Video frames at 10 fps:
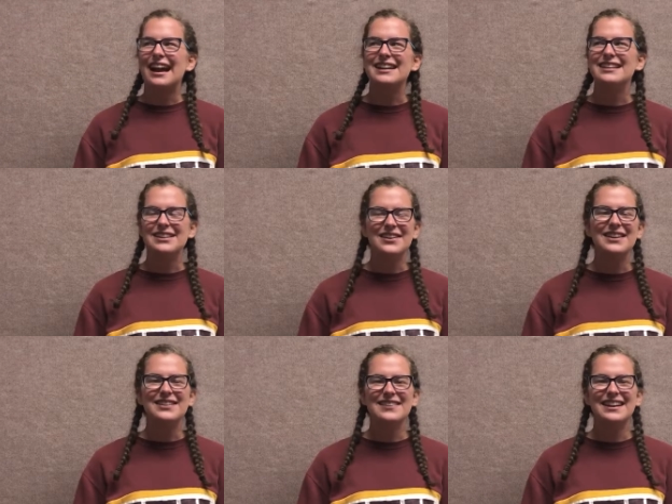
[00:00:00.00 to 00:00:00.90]
I didn't know
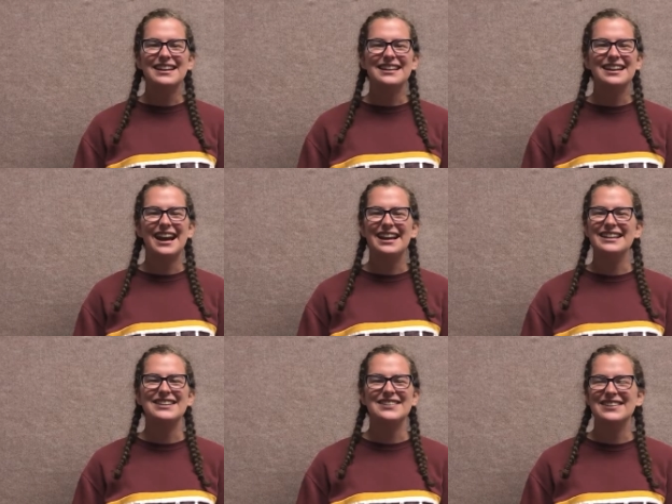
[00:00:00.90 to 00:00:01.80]
anyone, I
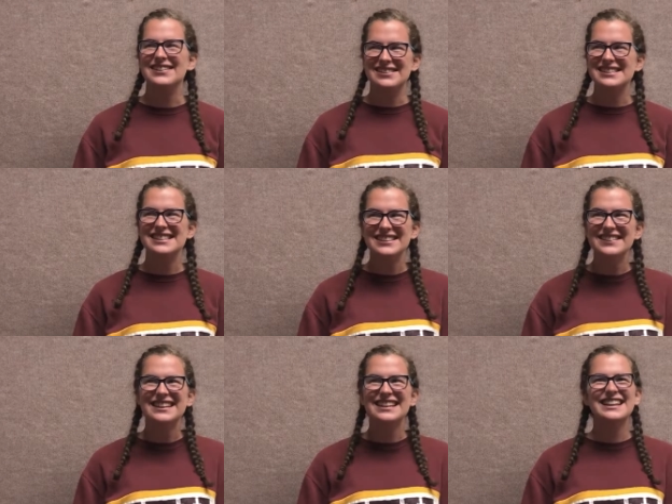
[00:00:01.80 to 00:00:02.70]
didn't know what I was
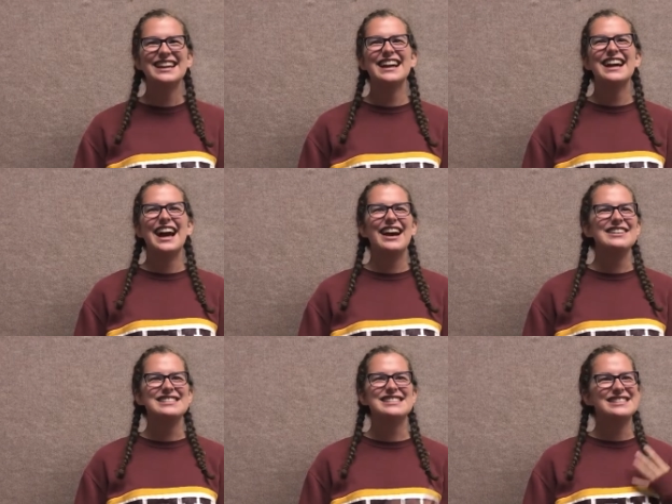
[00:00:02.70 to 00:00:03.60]
doing, I
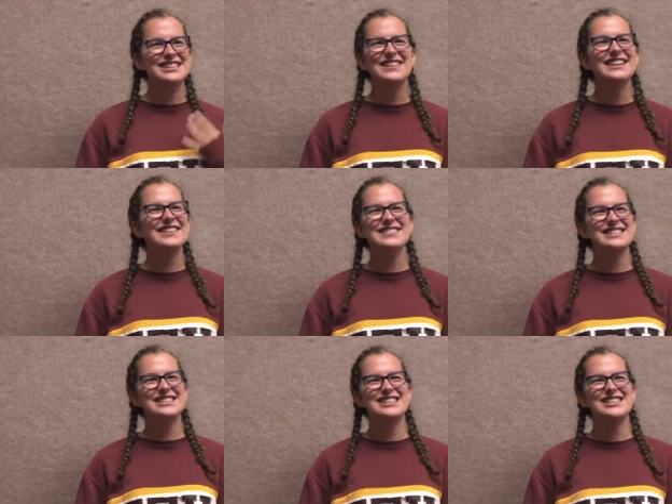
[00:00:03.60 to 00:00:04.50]
was just showing up to
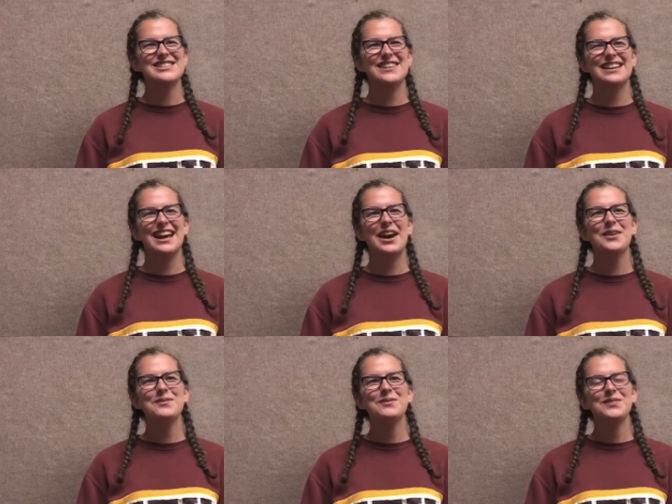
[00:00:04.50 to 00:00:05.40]
church one day.